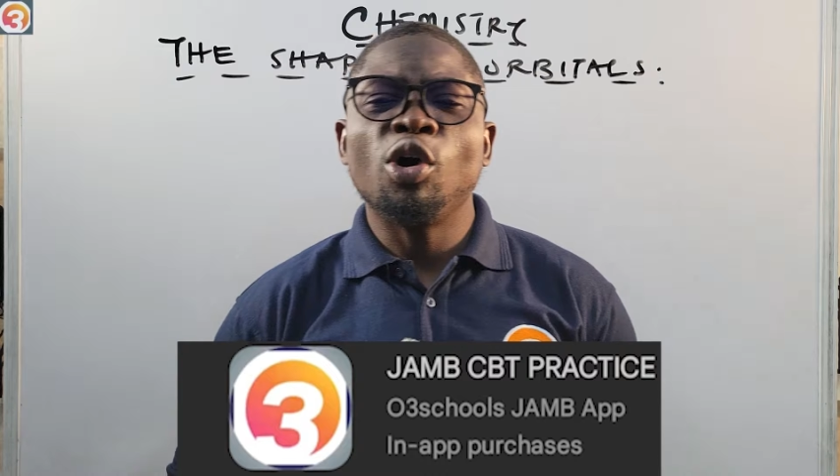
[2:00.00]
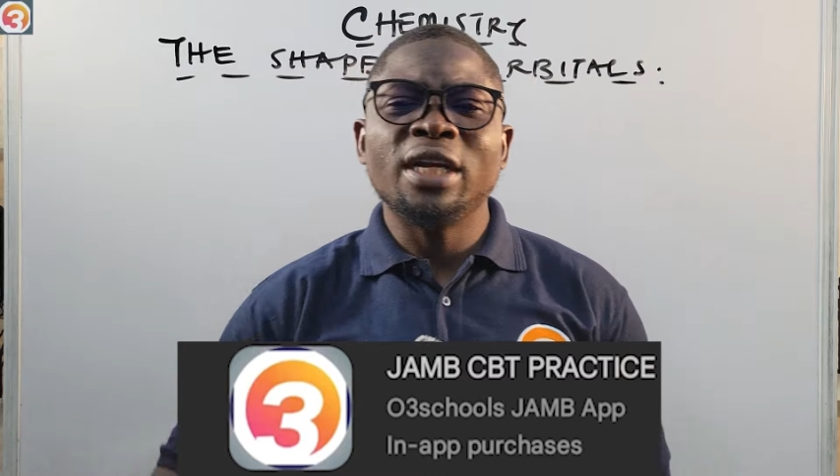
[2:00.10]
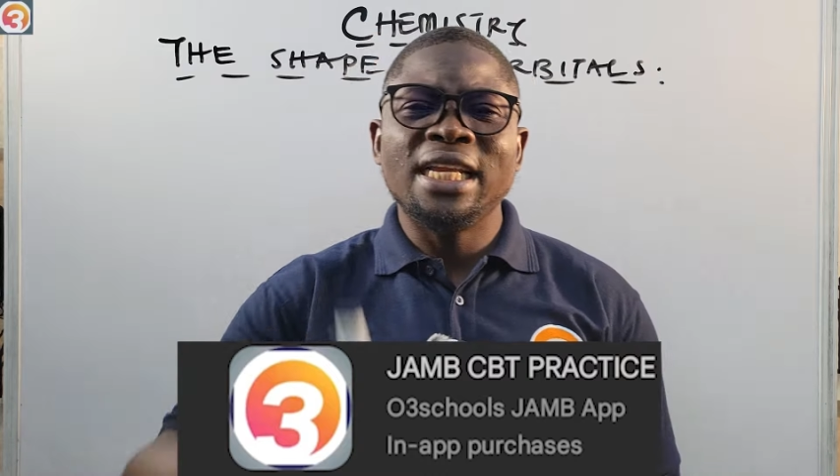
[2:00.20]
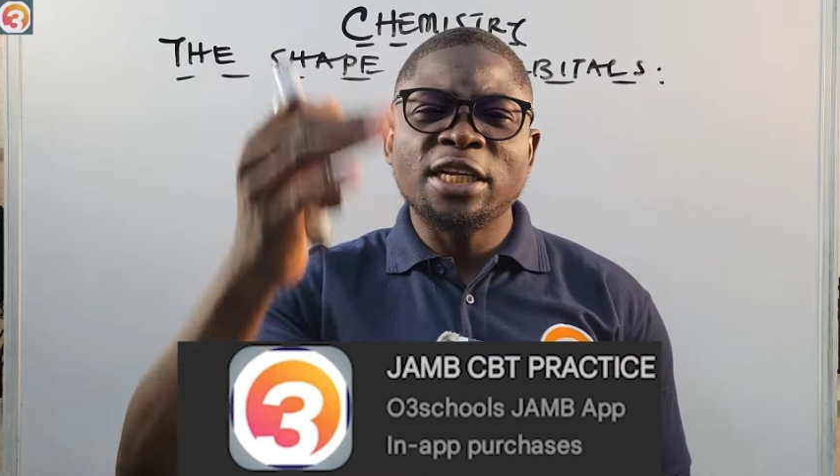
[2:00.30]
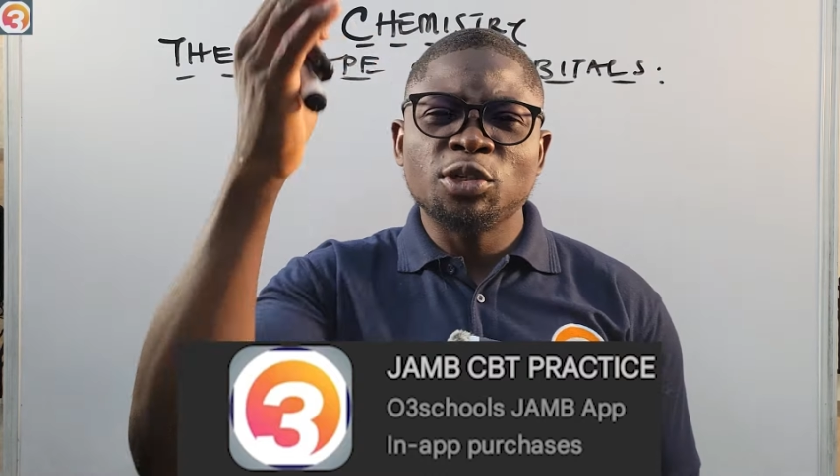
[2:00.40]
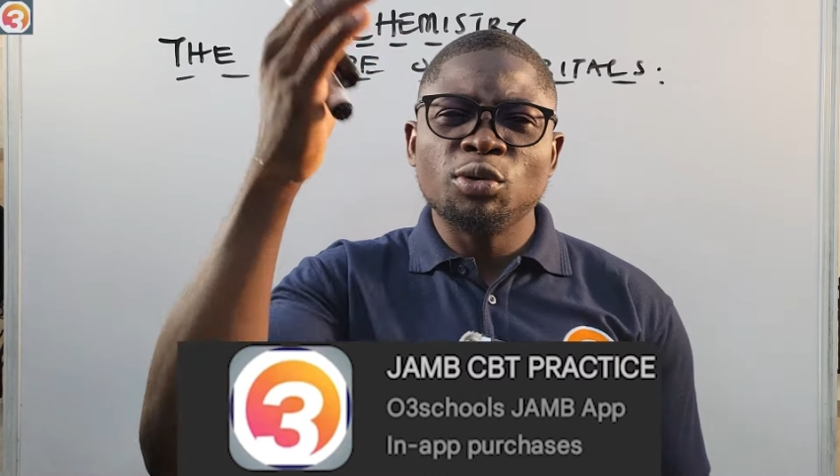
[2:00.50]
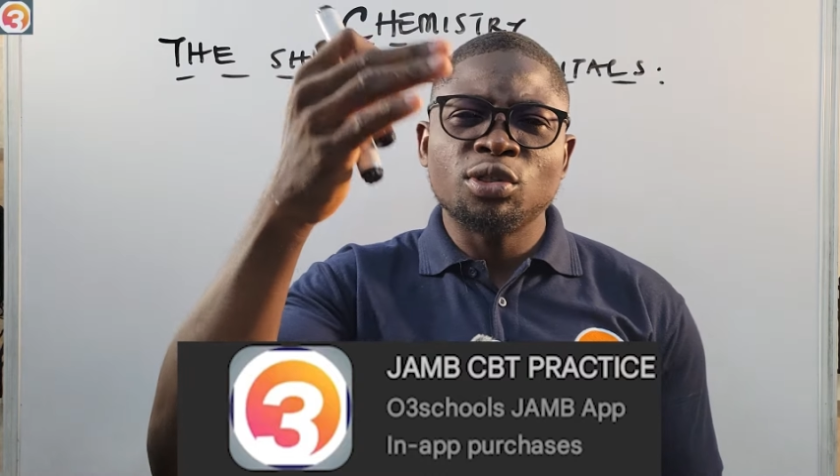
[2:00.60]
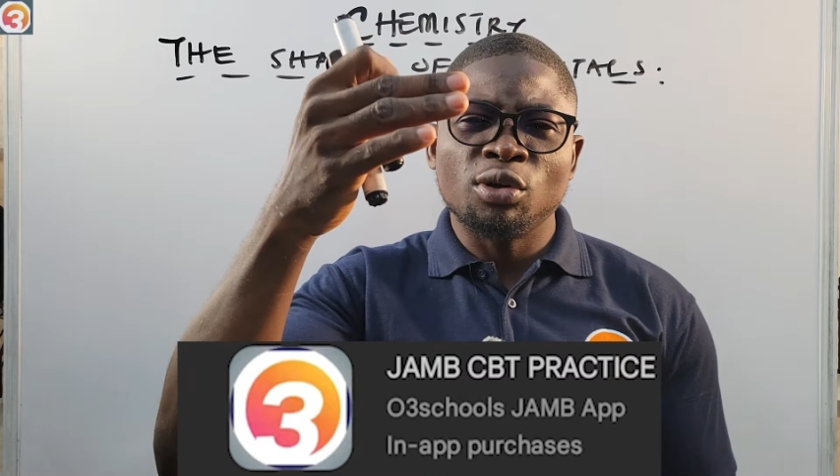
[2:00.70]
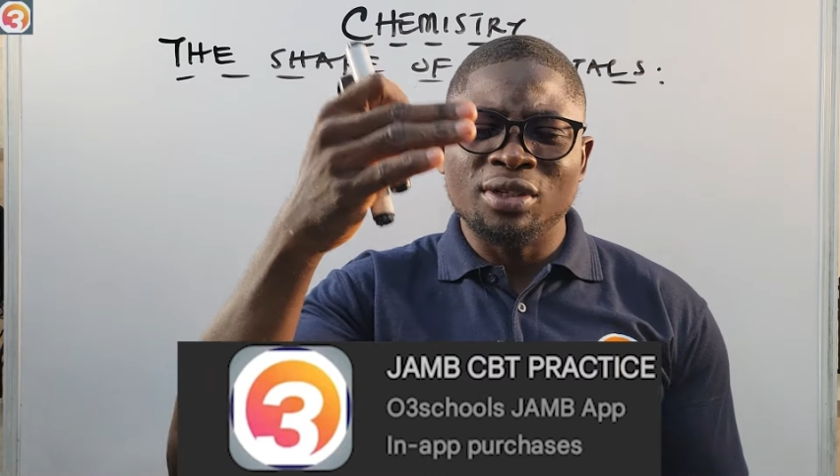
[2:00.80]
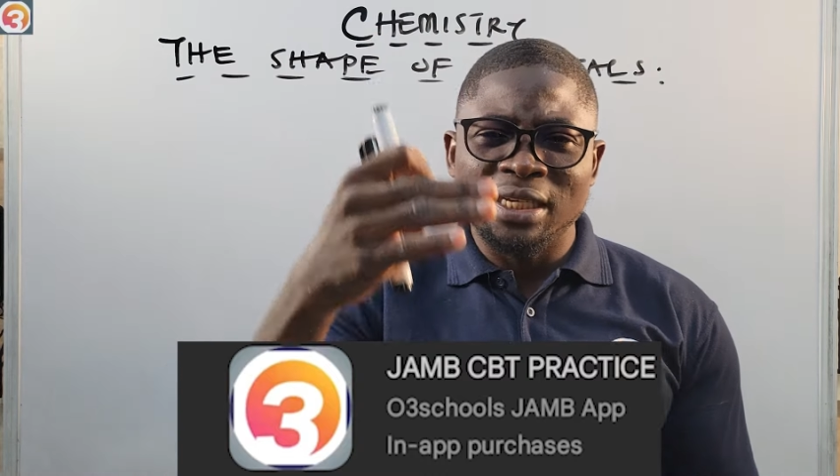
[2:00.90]
all the lecture
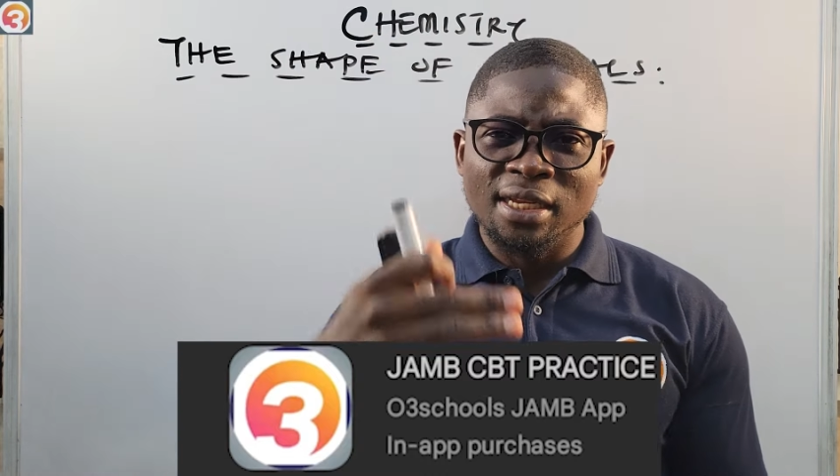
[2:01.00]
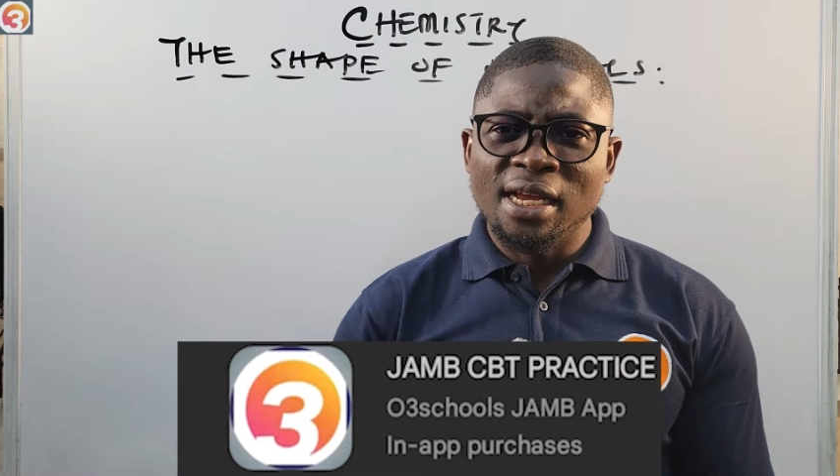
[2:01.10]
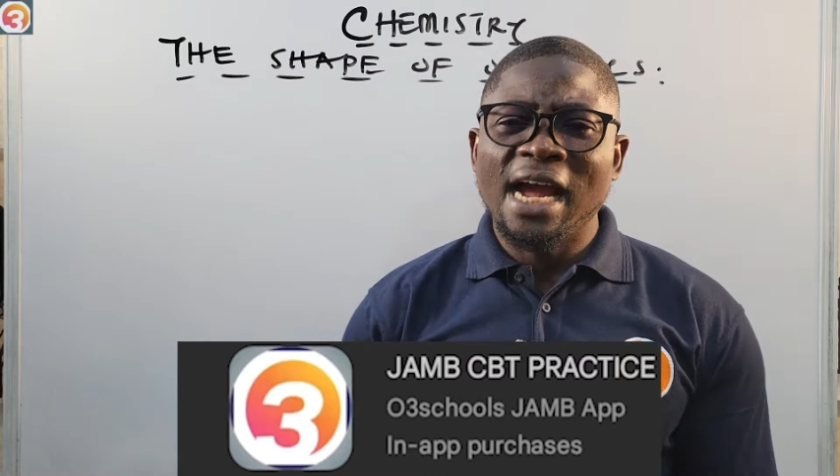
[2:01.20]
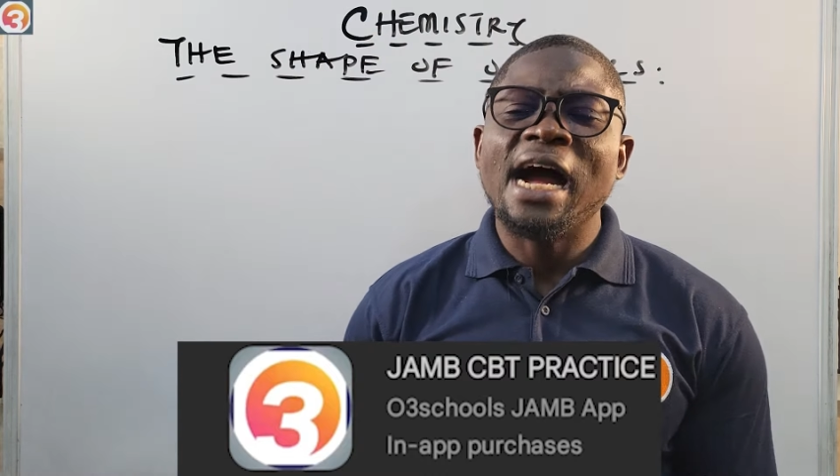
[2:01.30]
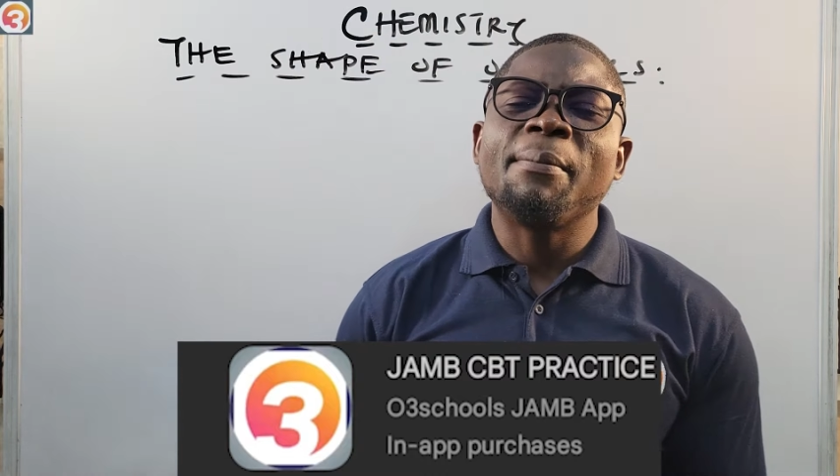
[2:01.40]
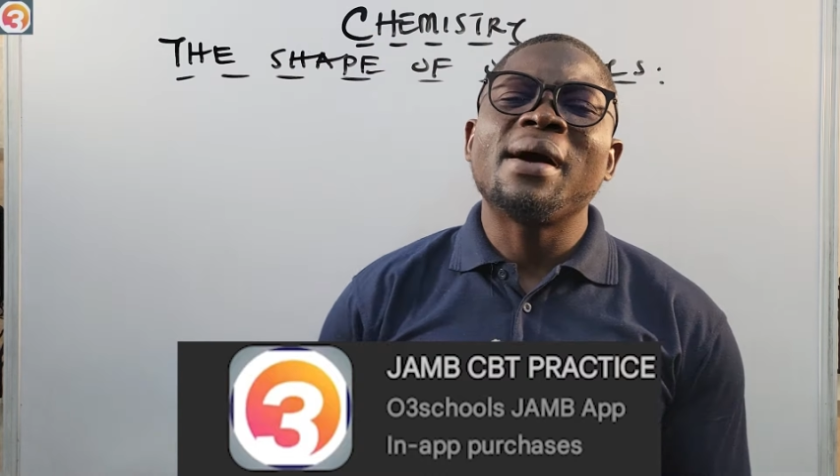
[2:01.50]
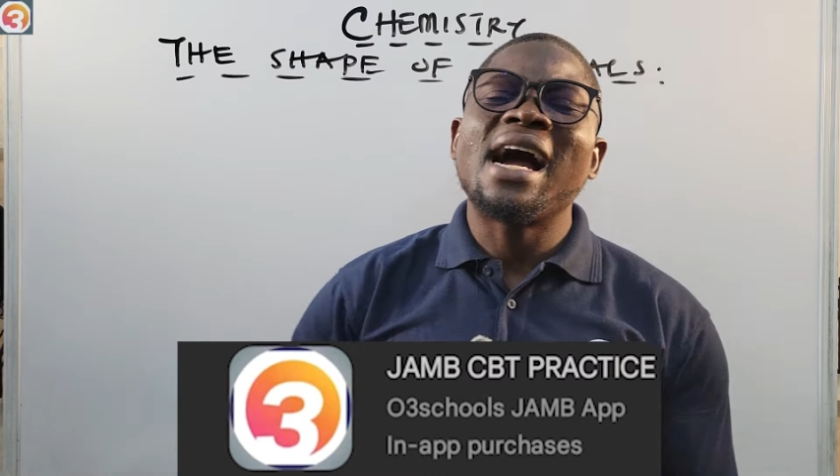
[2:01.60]
notes on the app